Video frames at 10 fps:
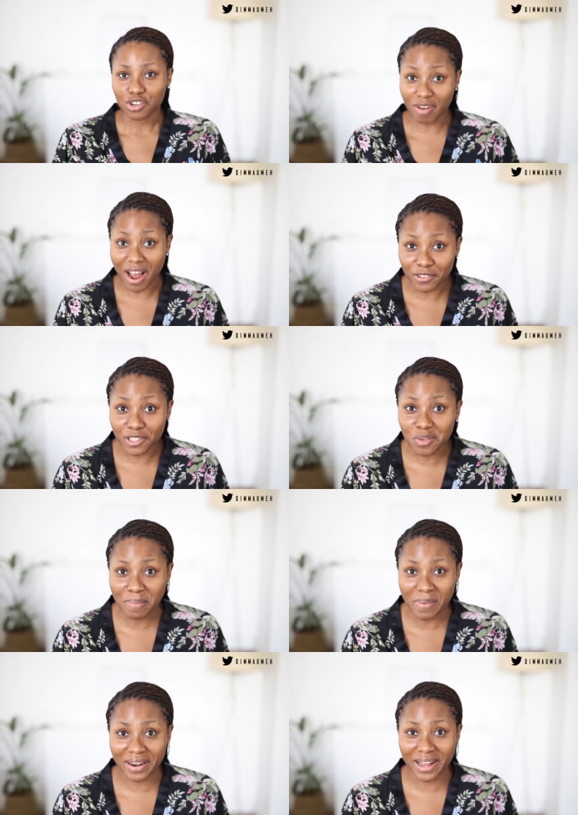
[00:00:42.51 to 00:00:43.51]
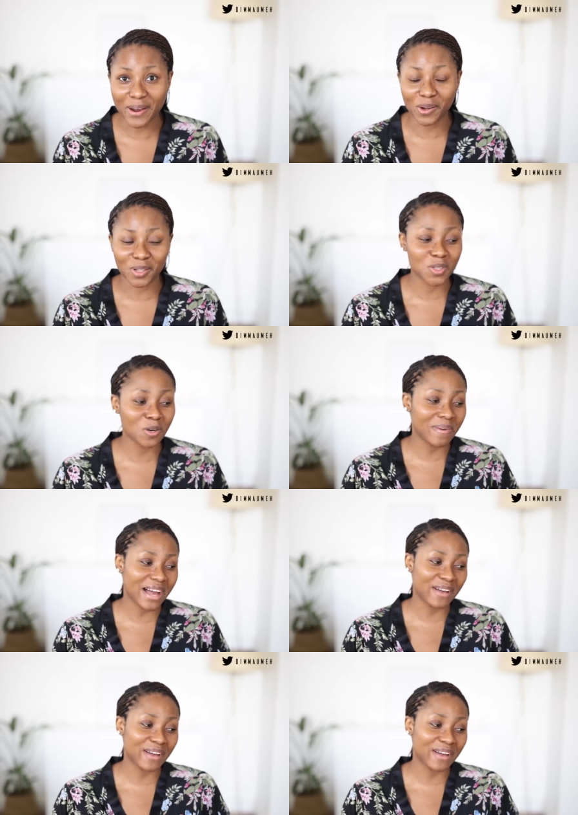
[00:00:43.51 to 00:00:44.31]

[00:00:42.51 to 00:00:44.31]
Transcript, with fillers: Traveled to America in October.